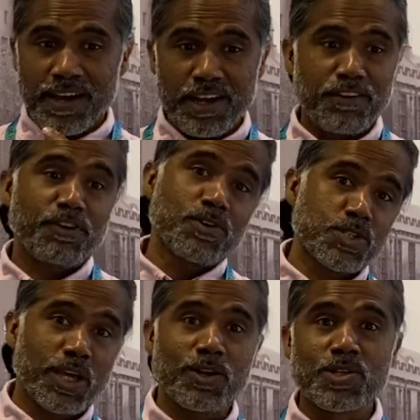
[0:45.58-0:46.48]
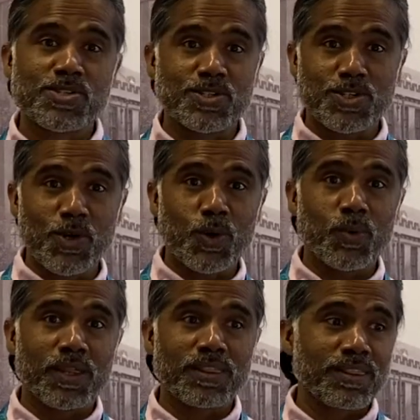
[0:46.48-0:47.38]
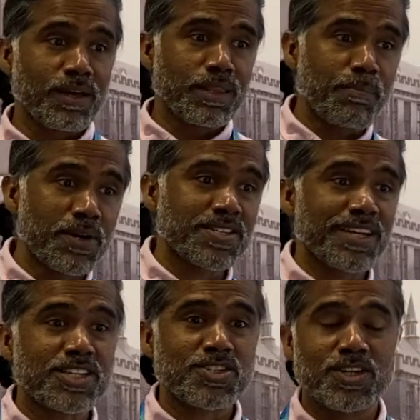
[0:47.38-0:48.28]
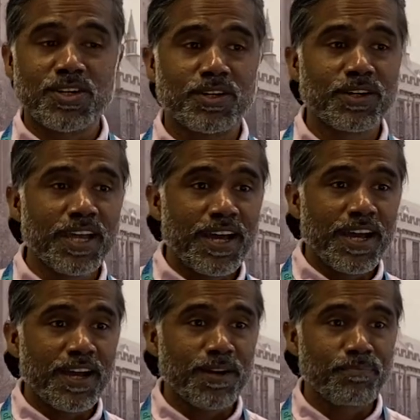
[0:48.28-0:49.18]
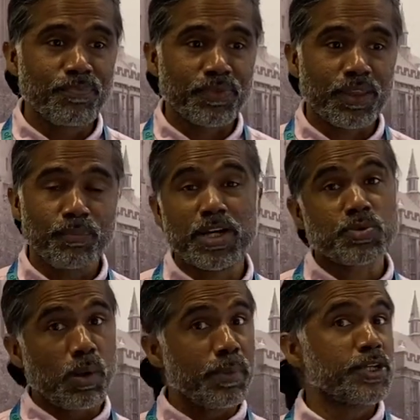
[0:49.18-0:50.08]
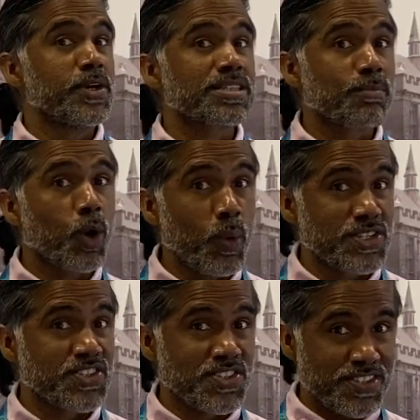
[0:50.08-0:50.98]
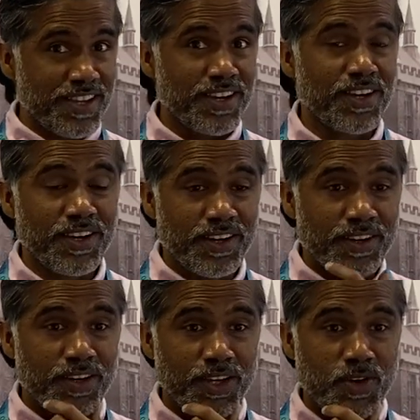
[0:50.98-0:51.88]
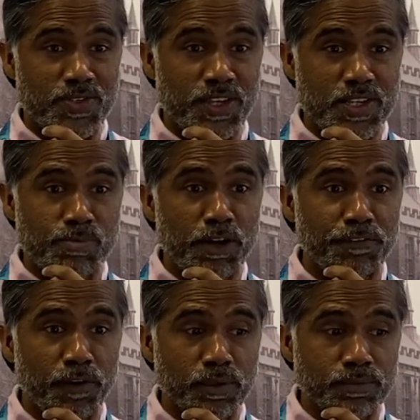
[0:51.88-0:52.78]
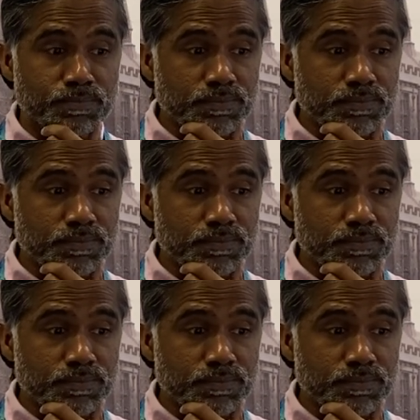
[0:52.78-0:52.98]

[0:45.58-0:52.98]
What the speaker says: And of course, you can also talk with the person next to you, because we'll be doing some quiz using your smartphone.